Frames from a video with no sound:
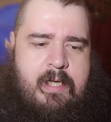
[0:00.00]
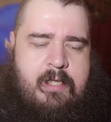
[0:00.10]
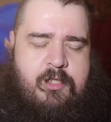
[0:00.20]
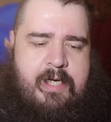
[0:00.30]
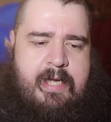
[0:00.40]

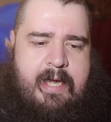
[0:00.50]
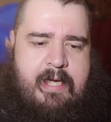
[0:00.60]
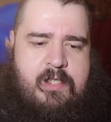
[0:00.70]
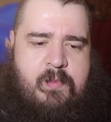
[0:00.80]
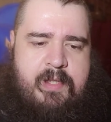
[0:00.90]
and shake
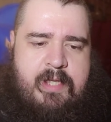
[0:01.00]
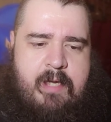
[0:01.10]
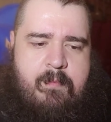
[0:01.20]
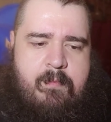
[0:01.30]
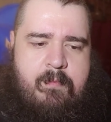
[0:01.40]
hands with
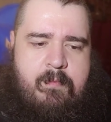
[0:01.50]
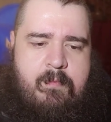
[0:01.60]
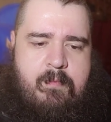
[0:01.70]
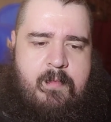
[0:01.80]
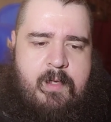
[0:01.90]
them
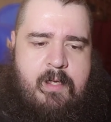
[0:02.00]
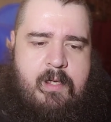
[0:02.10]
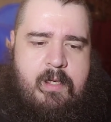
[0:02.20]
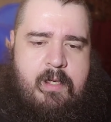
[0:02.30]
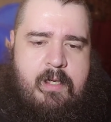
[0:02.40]

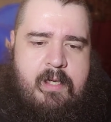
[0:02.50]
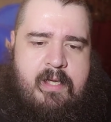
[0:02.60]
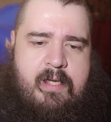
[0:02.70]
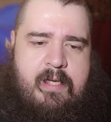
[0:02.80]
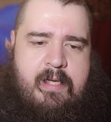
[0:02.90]

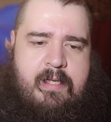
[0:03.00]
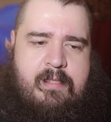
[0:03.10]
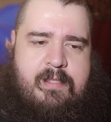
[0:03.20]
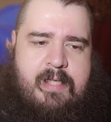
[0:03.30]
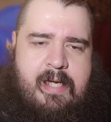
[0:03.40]

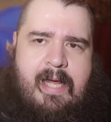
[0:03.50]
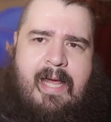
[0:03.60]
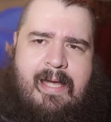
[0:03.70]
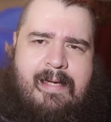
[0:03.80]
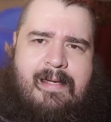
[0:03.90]
and say,
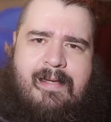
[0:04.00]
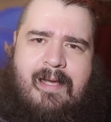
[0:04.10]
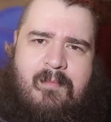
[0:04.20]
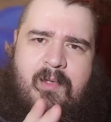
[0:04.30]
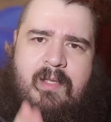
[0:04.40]
"Hey,
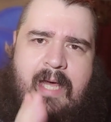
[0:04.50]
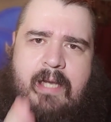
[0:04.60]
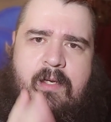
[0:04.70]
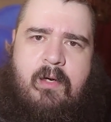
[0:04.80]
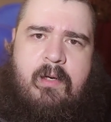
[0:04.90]
I'm
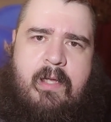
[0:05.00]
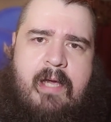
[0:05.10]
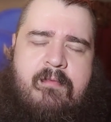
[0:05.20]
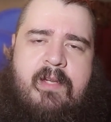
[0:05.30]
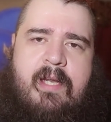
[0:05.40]
glad you're
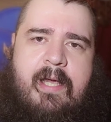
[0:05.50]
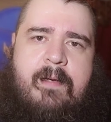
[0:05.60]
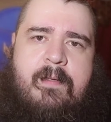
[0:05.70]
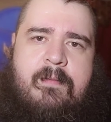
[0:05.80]
alive today."